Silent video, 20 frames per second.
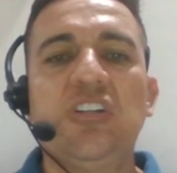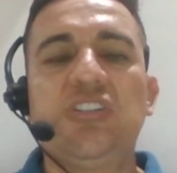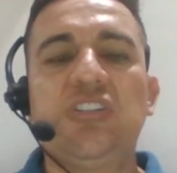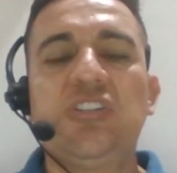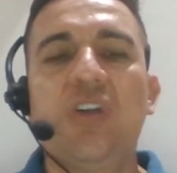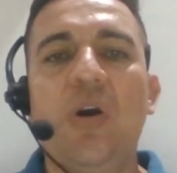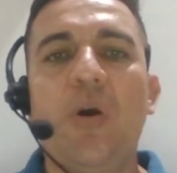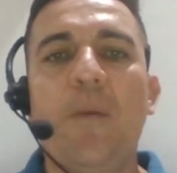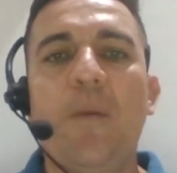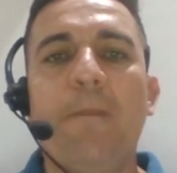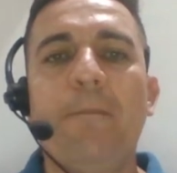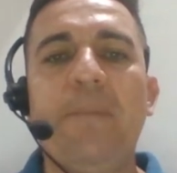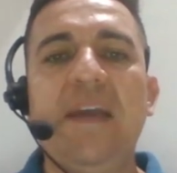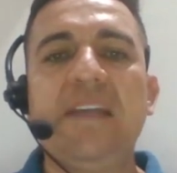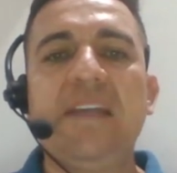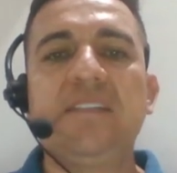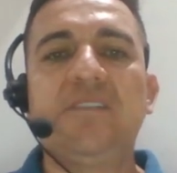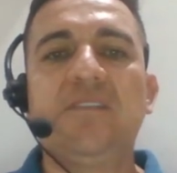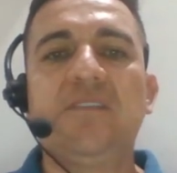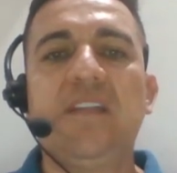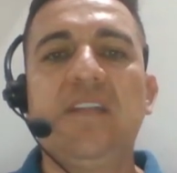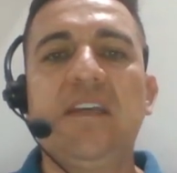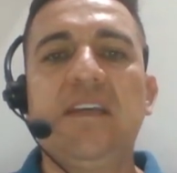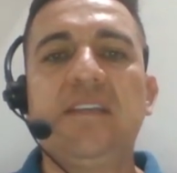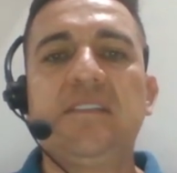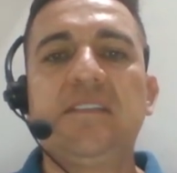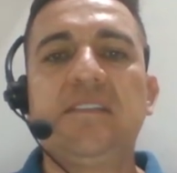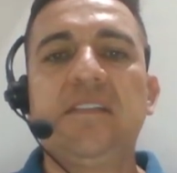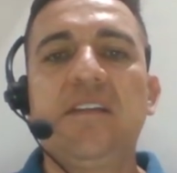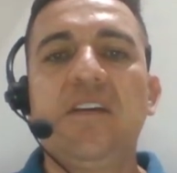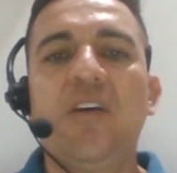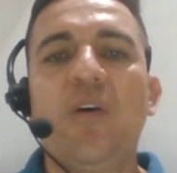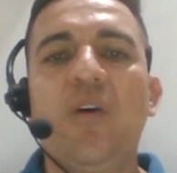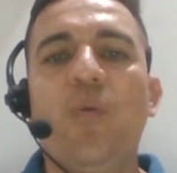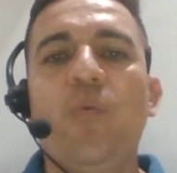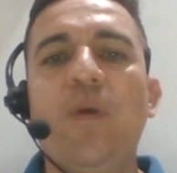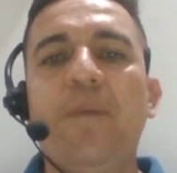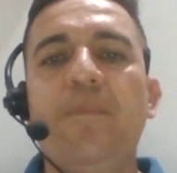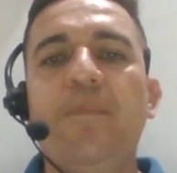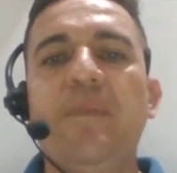So, based on this,
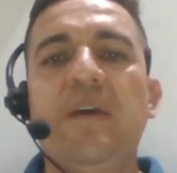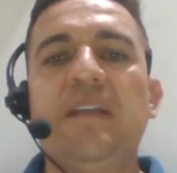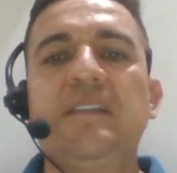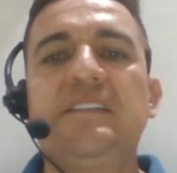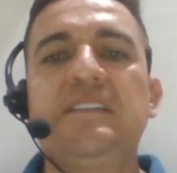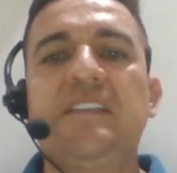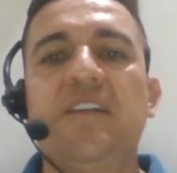we built